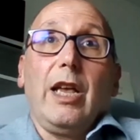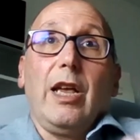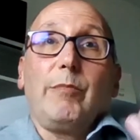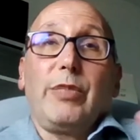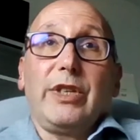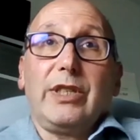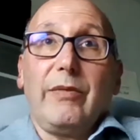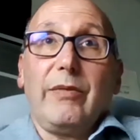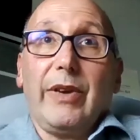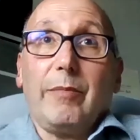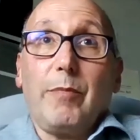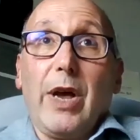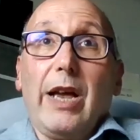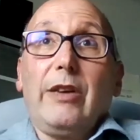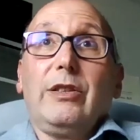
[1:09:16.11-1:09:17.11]
Pacific
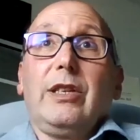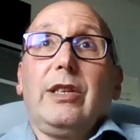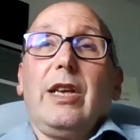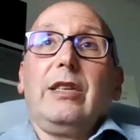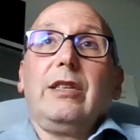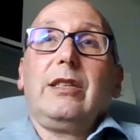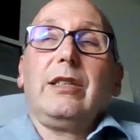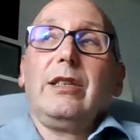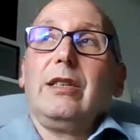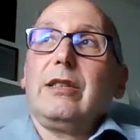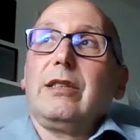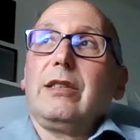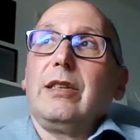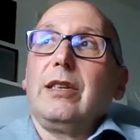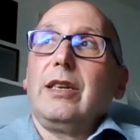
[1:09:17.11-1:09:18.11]

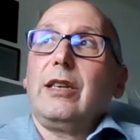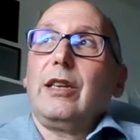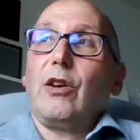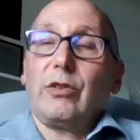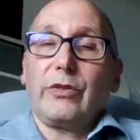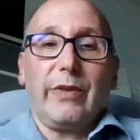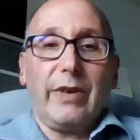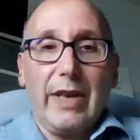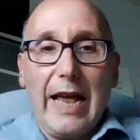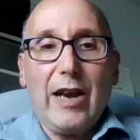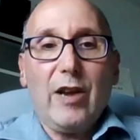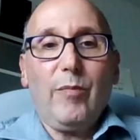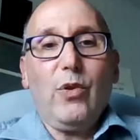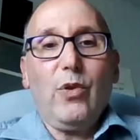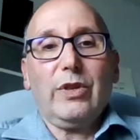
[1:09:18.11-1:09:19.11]
Biosciences and in the Oxford
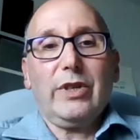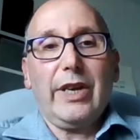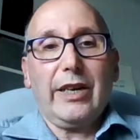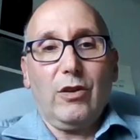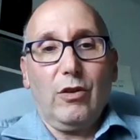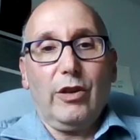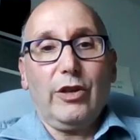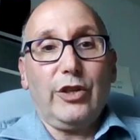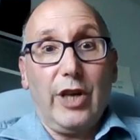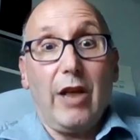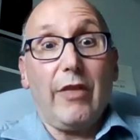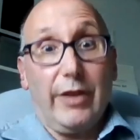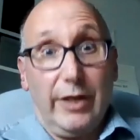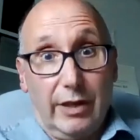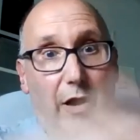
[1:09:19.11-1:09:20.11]
Nanopore technology are these